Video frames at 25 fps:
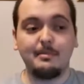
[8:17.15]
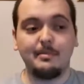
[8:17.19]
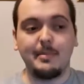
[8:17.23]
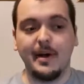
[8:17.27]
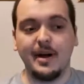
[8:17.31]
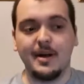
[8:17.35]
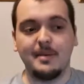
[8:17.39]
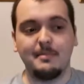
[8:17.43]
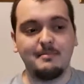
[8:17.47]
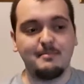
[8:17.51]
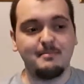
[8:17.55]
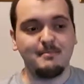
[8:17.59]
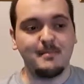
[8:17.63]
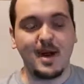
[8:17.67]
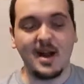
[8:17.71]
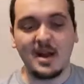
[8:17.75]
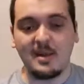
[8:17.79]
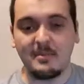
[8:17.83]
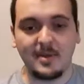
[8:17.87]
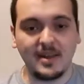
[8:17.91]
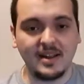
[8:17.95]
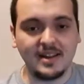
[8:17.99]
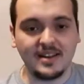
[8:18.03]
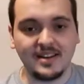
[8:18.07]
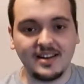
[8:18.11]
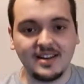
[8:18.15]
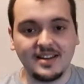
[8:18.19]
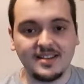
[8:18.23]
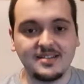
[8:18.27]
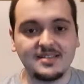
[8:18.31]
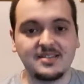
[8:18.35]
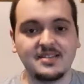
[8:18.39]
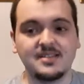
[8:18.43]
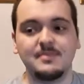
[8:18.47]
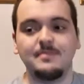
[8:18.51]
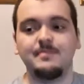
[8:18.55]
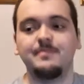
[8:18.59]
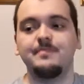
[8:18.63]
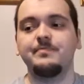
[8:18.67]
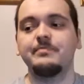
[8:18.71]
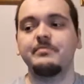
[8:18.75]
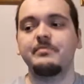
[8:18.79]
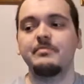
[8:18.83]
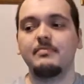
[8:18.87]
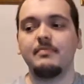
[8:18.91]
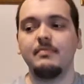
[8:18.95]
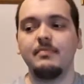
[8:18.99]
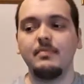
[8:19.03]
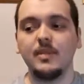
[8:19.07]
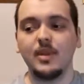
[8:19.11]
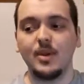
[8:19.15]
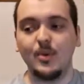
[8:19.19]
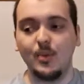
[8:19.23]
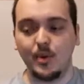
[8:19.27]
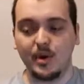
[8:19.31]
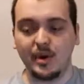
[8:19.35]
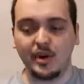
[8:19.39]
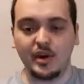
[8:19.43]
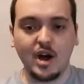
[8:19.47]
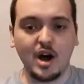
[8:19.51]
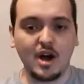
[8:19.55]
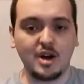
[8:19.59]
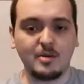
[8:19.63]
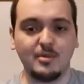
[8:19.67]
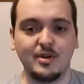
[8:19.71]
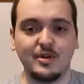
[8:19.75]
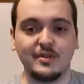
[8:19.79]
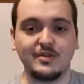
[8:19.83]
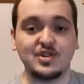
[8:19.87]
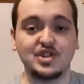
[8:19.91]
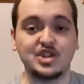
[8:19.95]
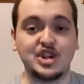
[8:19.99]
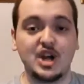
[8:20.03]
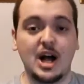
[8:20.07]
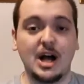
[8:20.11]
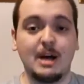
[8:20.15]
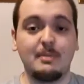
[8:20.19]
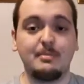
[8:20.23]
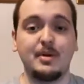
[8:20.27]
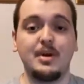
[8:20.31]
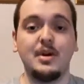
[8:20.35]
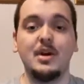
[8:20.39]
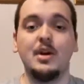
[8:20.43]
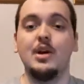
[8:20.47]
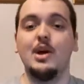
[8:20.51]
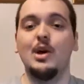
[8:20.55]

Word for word: But my opinion is, we're an automotive shop.